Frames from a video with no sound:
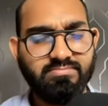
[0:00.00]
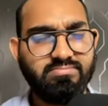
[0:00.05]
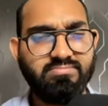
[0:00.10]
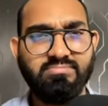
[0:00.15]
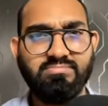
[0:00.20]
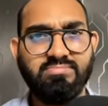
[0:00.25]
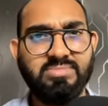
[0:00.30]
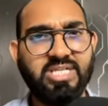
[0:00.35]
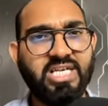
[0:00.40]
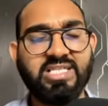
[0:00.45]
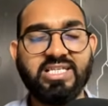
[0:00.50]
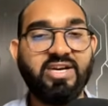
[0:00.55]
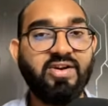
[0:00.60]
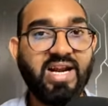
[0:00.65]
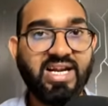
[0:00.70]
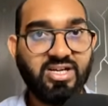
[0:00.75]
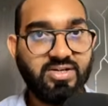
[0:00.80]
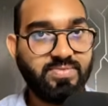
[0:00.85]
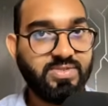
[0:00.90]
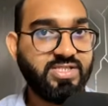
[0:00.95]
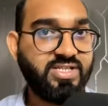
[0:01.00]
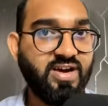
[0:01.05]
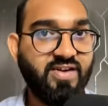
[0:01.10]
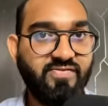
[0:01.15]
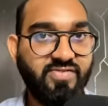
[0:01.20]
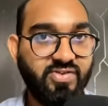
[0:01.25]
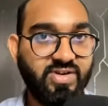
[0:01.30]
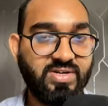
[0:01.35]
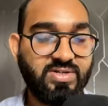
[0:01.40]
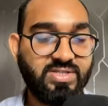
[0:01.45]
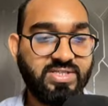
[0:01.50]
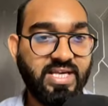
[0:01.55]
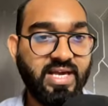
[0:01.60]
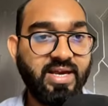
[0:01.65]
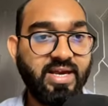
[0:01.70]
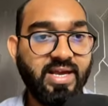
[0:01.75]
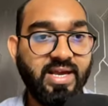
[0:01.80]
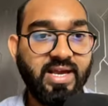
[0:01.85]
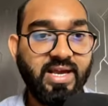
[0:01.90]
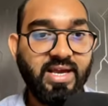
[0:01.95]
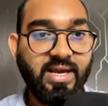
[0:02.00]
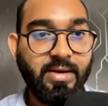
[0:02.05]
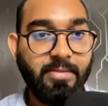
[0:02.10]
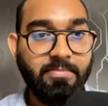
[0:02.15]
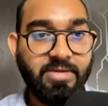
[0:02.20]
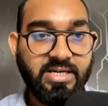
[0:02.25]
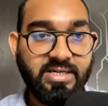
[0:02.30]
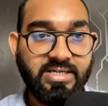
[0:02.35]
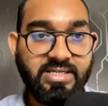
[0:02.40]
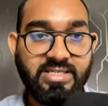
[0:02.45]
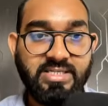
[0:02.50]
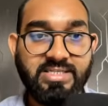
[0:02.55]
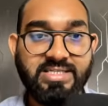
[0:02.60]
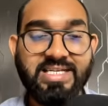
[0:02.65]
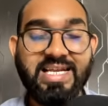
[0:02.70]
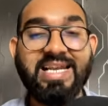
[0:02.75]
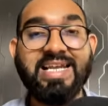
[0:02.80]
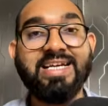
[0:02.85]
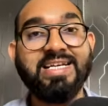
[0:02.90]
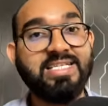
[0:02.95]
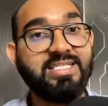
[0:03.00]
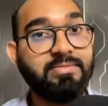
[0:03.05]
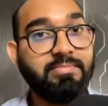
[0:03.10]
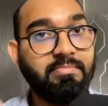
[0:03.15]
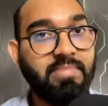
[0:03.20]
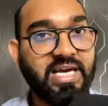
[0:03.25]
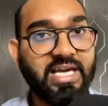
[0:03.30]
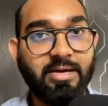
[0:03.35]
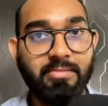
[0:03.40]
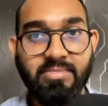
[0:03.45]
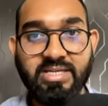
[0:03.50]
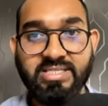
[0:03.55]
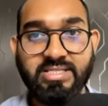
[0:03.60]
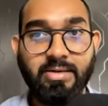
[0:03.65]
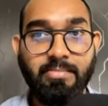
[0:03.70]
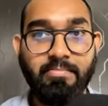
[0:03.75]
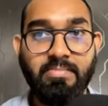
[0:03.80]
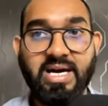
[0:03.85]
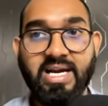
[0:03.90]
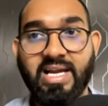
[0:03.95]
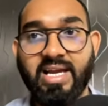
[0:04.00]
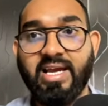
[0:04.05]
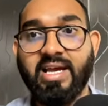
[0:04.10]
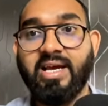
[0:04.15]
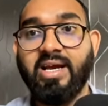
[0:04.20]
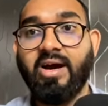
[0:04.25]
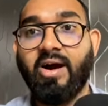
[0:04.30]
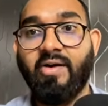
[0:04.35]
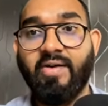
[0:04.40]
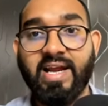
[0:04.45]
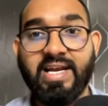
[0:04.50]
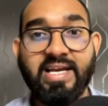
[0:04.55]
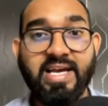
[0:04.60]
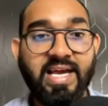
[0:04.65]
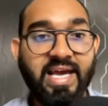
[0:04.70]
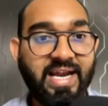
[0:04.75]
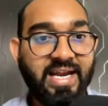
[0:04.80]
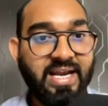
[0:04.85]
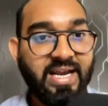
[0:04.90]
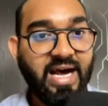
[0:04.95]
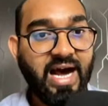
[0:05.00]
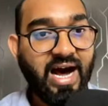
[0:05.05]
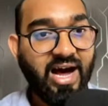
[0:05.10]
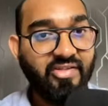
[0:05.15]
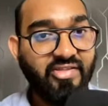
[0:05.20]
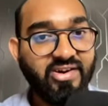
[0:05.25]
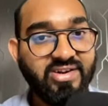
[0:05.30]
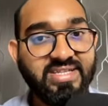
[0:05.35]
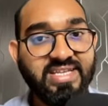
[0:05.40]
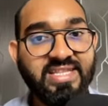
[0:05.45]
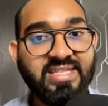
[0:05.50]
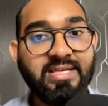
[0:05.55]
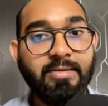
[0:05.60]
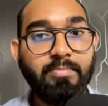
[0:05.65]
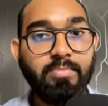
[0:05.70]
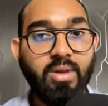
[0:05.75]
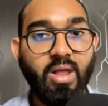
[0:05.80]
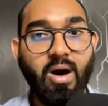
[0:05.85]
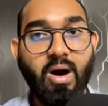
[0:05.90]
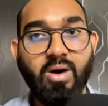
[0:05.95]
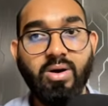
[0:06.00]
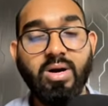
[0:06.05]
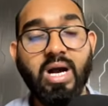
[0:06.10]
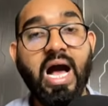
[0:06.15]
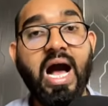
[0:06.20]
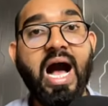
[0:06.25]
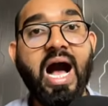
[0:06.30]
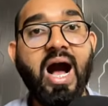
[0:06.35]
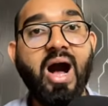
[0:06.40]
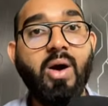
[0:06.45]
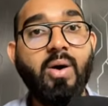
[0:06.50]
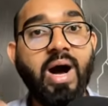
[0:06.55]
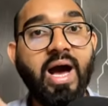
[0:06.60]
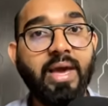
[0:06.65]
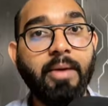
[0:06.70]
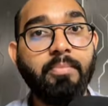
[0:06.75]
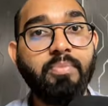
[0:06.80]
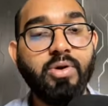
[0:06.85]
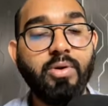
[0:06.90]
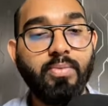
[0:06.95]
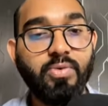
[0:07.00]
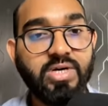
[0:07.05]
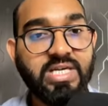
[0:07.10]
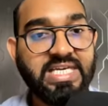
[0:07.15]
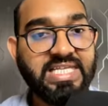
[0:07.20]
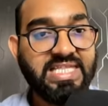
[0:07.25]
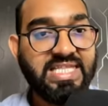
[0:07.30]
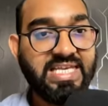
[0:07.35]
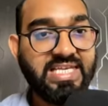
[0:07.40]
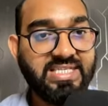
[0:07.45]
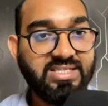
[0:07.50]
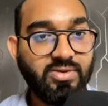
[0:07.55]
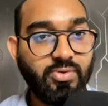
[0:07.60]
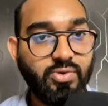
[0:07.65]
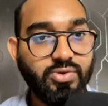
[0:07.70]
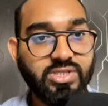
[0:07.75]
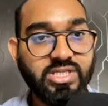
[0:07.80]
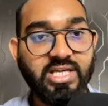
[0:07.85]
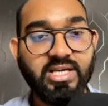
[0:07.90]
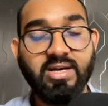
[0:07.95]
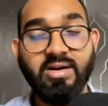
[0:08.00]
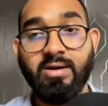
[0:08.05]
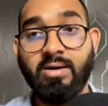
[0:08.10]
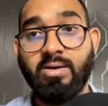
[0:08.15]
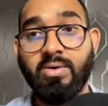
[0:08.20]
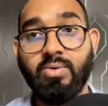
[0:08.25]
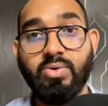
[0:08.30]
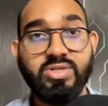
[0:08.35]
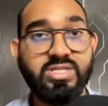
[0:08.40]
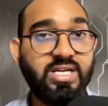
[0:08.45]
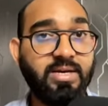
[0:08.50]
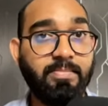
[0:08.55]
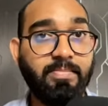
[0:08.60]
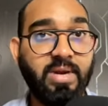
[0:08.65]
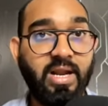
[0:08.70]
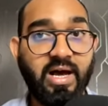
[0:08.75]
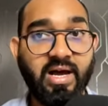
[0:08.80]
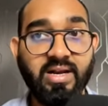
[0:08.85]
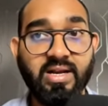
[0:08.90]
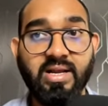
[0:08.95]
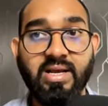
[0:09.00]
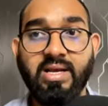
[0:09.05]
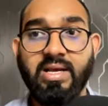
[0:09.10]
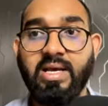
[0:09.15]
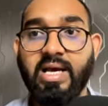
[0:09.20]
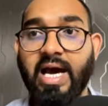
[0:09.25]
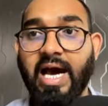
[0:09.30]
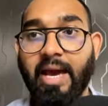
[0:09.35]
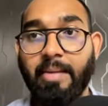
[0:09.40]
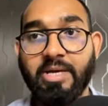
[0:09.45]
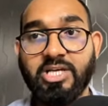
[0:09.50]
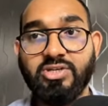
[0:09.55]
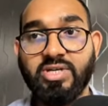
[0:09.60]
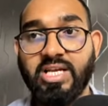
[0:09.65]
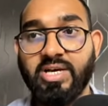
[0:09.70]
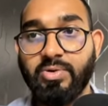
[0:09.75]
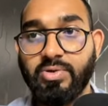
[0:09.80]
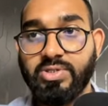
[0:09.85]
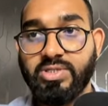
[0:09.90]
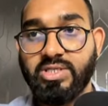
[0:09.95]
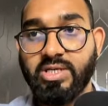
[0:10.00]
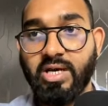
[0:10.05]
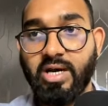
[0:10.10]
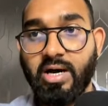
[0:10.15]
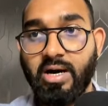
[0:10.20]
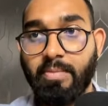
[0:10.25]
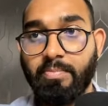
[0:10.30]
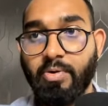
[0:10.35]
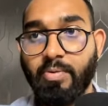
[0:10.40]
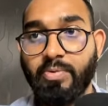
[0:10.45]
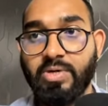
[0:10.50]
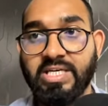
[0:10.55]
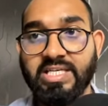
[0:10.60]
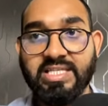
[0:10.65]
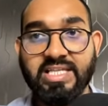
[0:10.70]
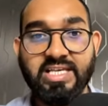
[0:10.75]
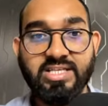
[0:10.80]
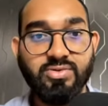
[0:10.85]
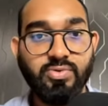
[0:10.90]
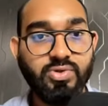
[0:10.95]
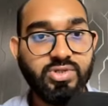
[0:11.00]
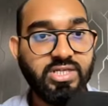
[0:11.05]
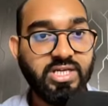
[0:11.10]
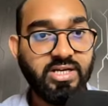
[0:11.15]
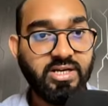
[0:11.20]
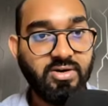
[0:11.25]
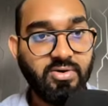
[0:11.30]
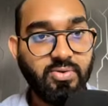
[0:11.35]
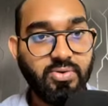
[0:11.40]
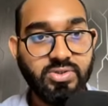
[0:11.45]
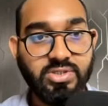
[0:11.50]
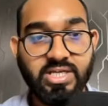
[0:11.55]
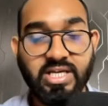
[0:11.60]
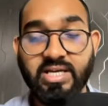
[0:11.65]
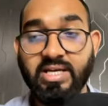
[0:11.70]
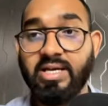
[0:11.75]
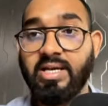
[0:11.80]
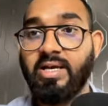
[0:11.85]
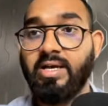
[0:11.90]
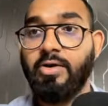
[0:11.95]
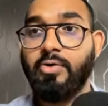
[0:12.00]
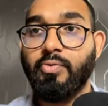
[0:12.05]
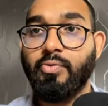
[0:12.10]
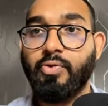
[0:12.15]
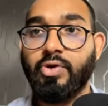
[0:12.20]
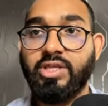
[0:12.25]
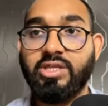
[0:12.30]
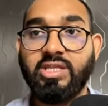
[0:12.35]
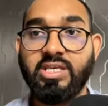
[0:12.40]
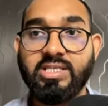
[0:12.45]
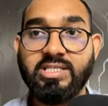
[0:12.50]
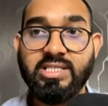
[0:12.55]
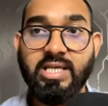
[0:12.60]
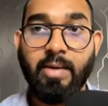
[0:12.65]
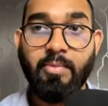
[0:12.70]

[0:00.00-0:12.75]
just a random stuff, you could say, but still it is making me some money. All right, and other than the blog, how I am promoting this Hostinger hosting plan, I'm actually promoting this Hostinger hosting with some of